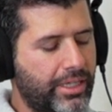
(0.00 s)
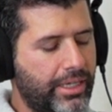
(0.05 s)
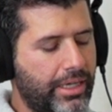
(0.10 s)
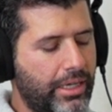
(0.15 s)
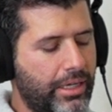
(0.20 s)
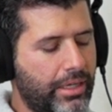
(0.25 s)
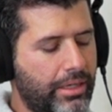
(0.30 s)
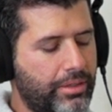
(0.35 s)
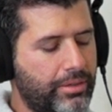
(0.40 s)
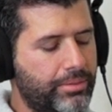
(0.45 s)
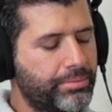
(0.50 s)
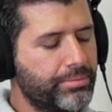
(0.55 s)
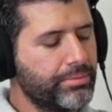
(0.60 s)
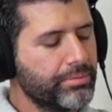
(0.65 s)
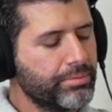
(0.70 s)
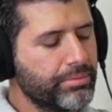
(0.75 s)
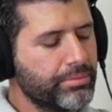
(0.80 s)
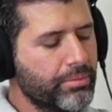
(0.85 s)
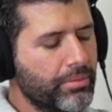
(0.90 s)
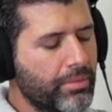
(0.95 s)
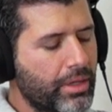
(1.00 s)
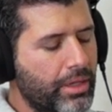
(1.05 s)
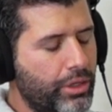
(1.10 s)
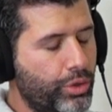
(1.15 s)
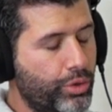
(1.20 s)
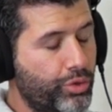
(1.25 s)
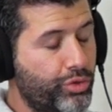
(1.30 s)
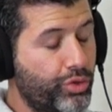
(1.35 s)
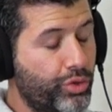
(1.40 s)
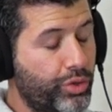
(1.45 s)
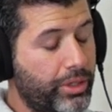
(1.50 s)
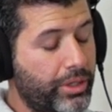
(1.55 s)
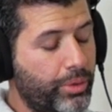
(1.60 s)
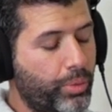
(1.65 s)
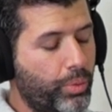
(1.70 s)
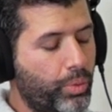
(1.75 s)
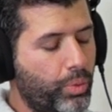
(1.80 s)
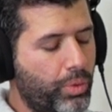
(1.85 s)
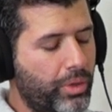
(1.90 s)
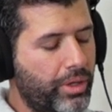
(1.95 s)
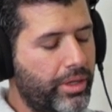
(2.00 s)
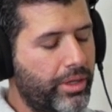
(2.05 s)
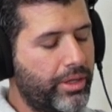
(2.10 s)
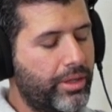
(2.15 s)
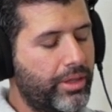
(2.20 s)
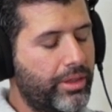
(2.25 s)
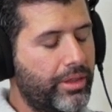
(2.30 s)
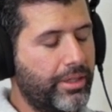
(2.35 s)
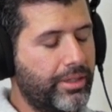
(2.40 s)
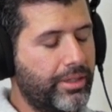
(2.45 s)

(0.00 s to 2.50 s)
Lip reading: can, usually with the